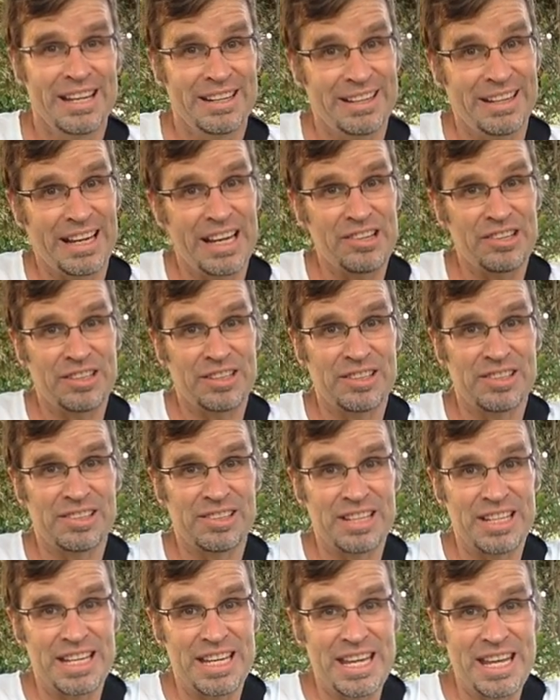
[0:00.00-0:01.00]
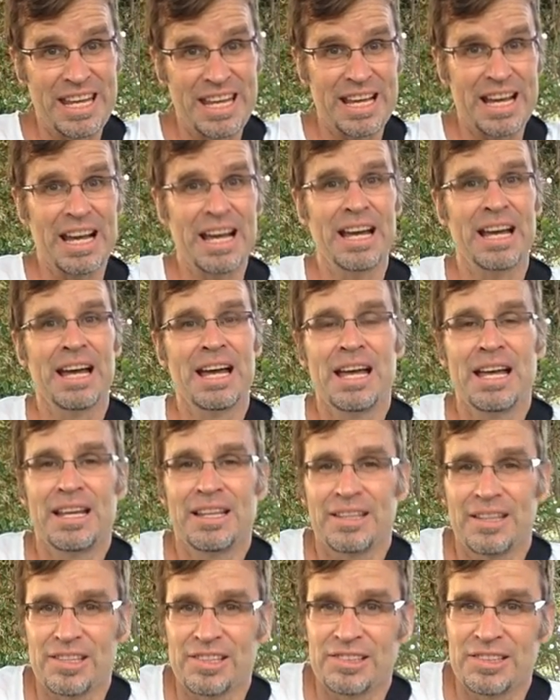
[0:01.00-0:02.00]
Now as you can see here,
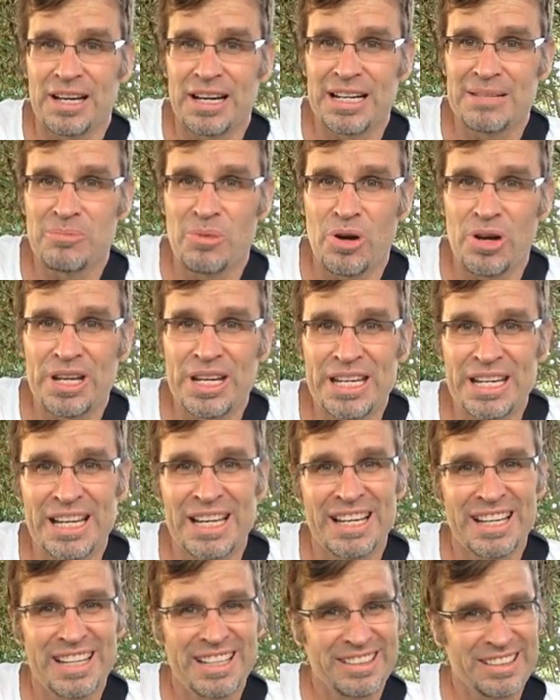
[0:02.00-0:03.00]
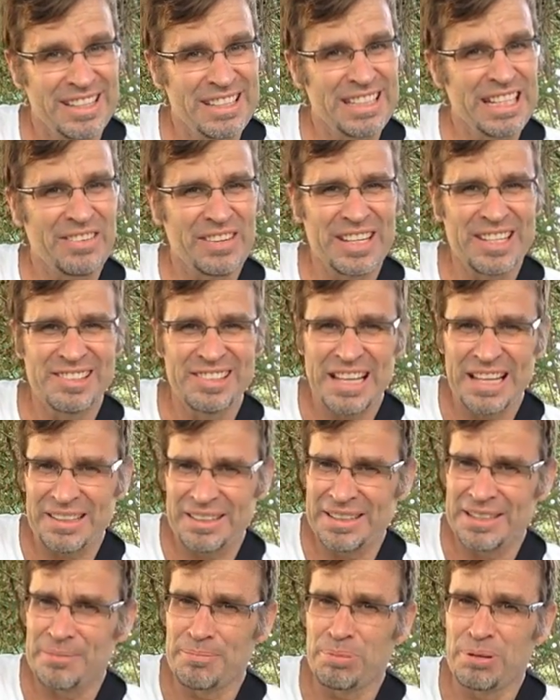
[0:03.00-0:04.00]
the start of my year didn't go
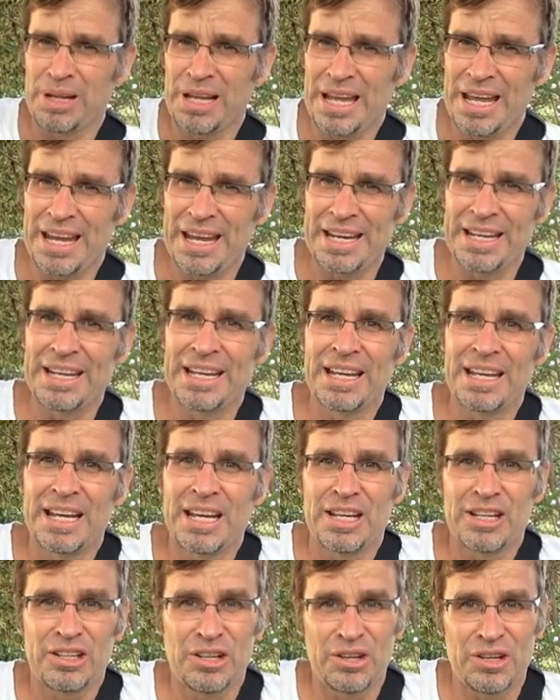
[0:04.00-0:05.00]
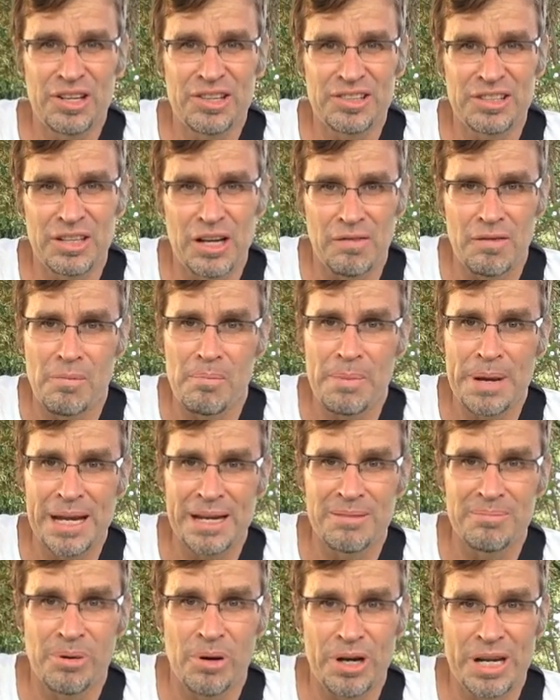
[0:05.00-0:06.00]
exactly to plan, courtesy of a
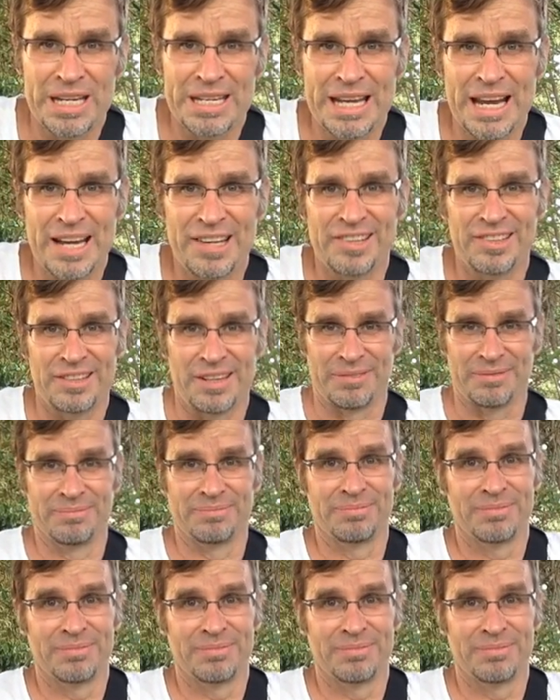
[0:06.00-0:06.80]
mountain biking accident.